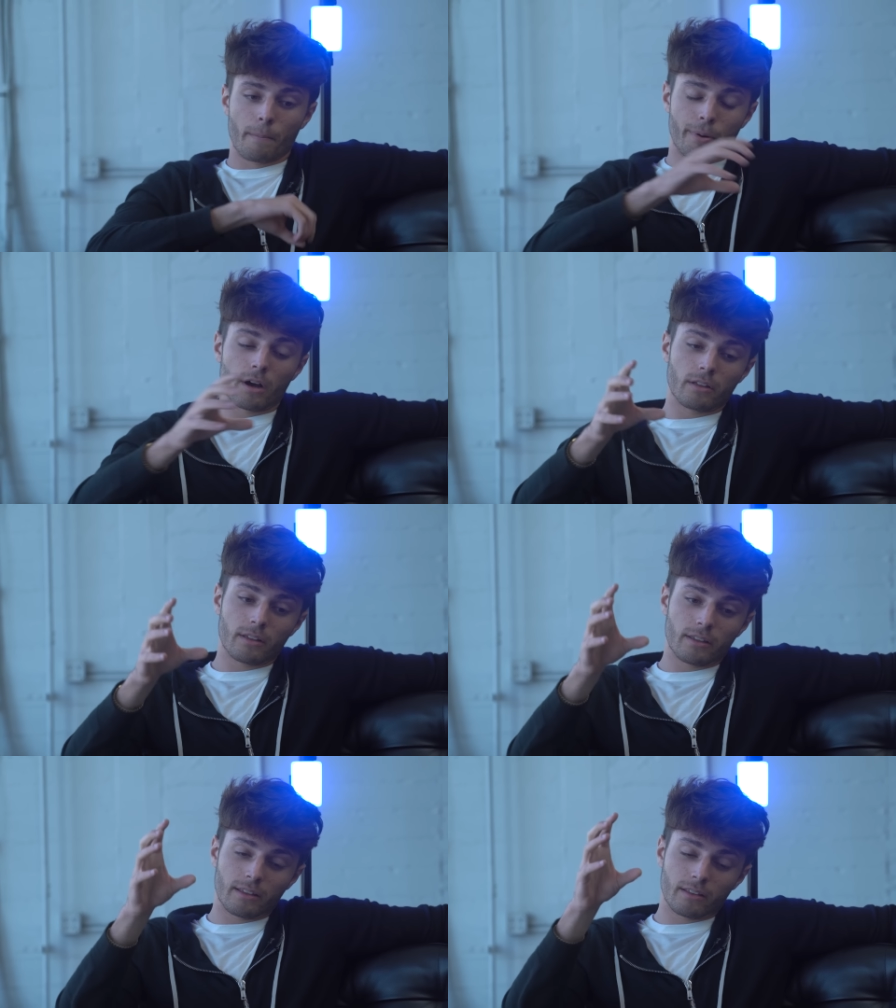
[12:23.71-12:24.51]

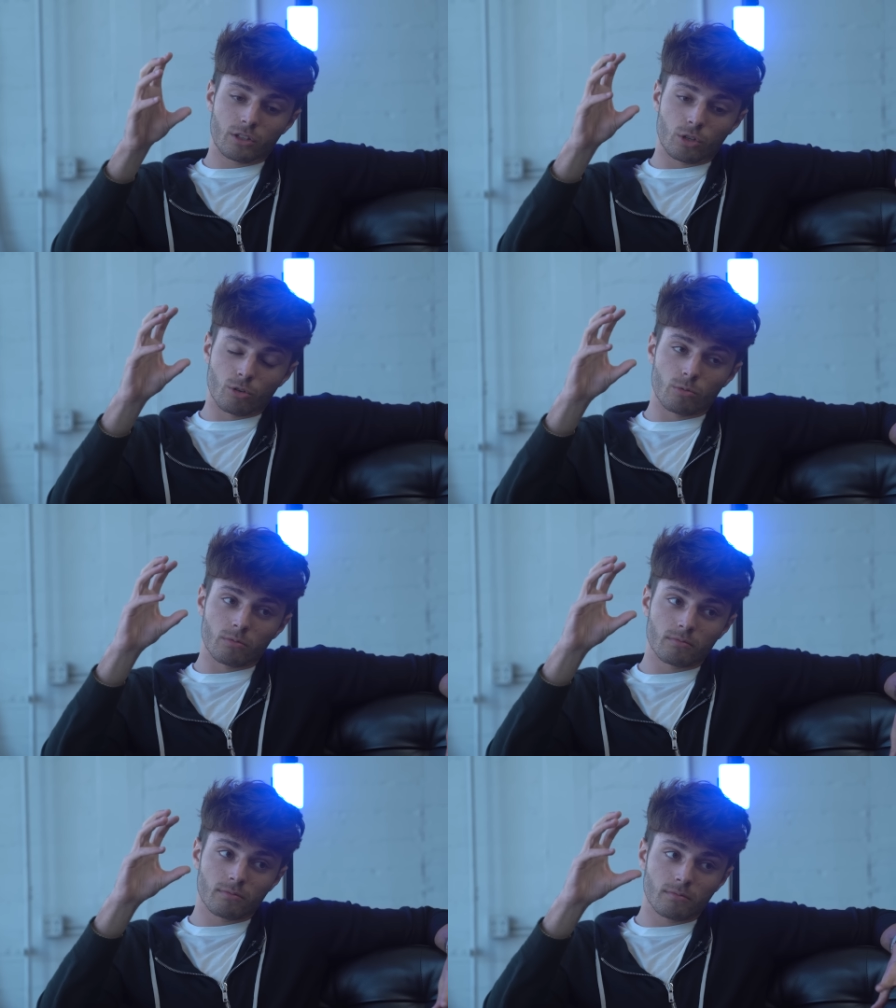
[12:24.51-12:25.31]
But
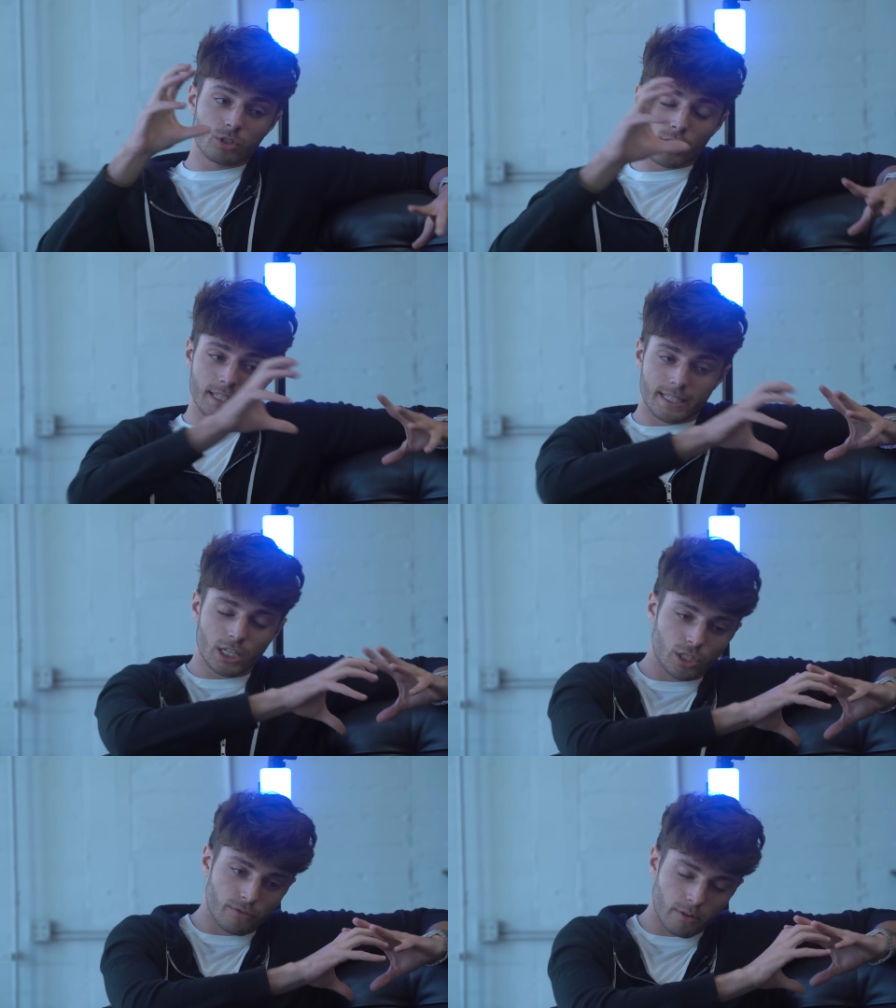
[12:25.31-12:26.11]
to
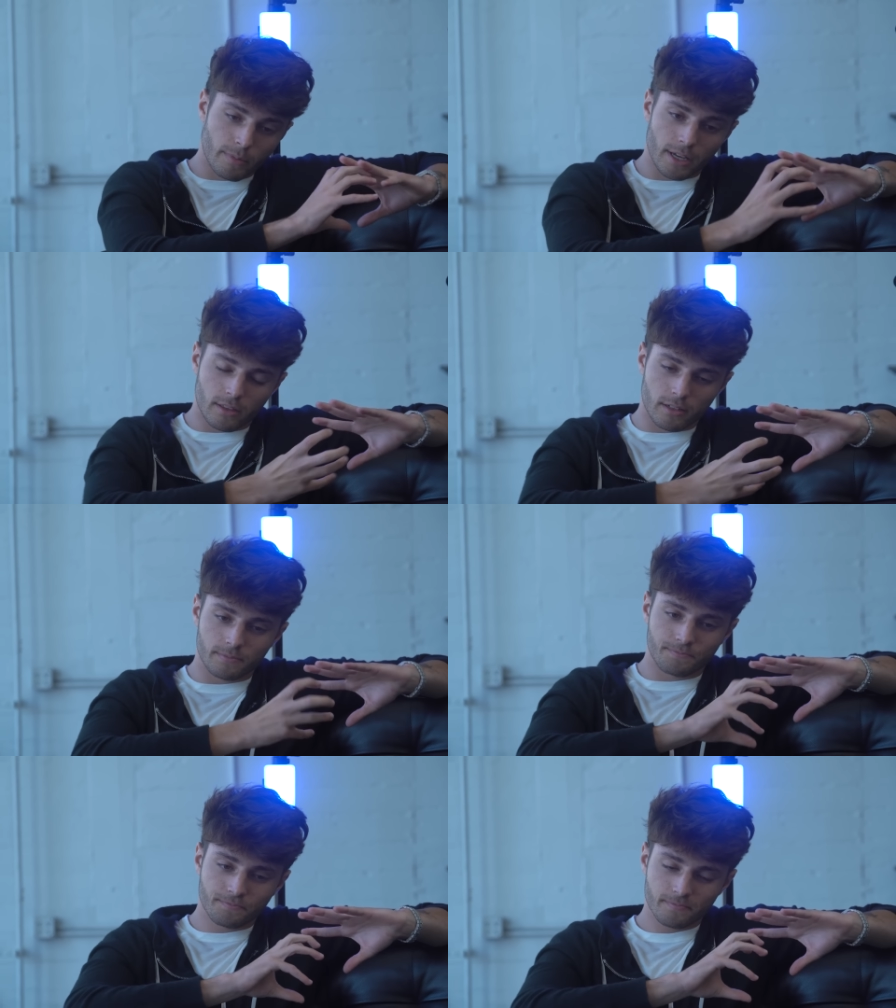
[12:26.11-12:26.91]
transition from like
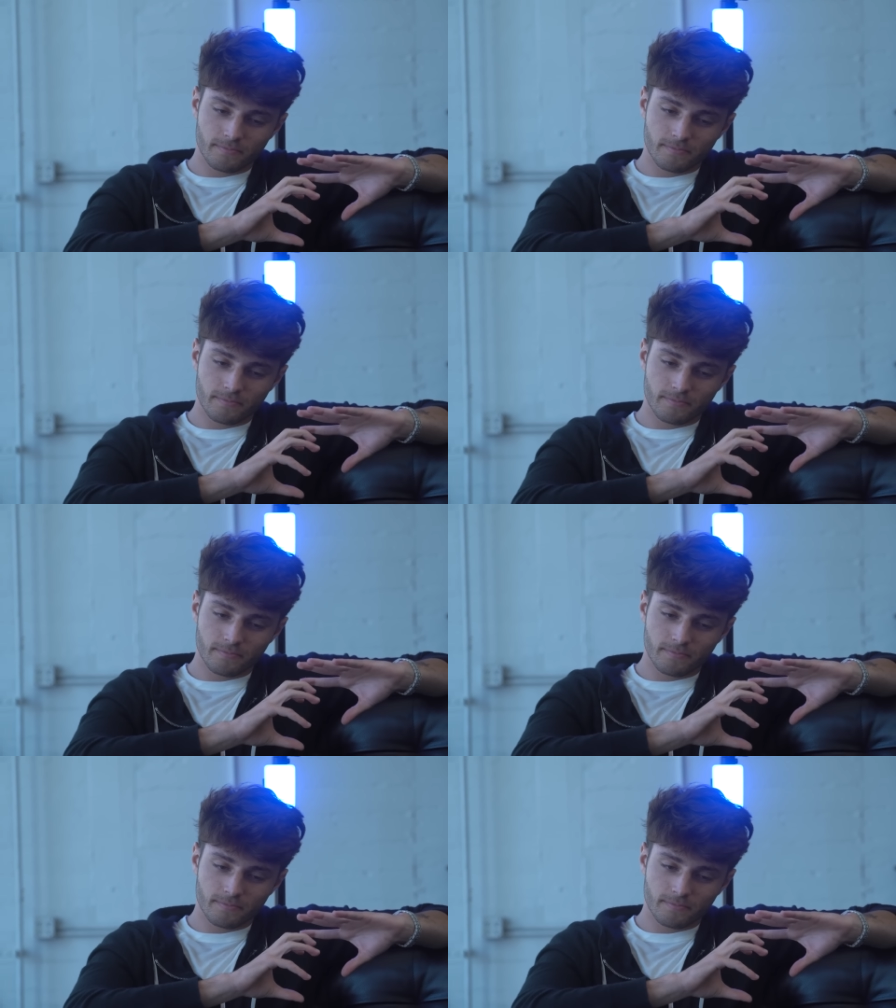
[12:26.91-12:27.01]
the,